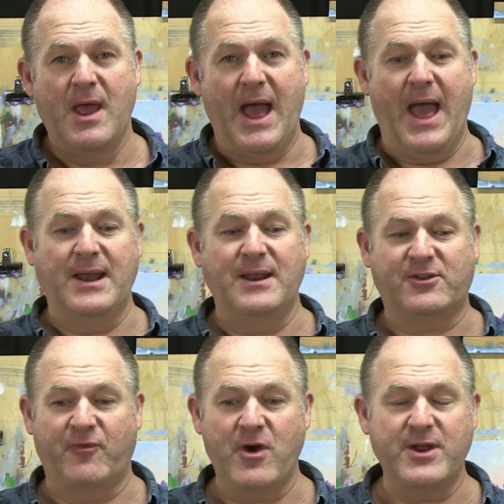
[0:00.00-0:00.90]
And it's
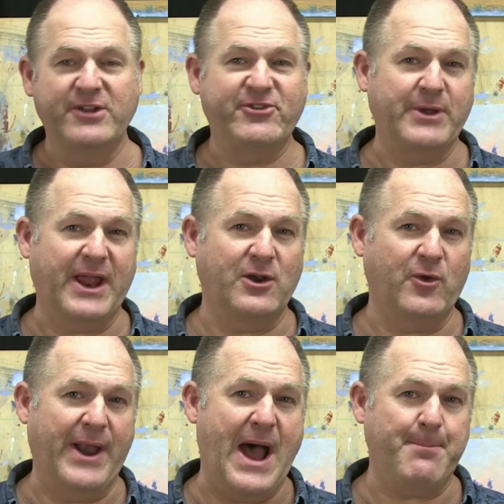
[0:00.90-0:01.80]
very easy to get into
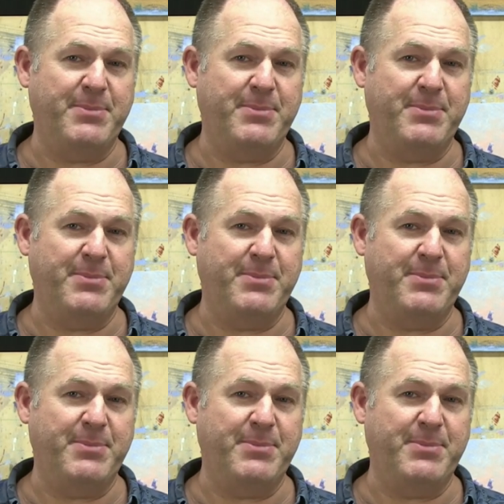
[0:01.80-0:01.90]
an art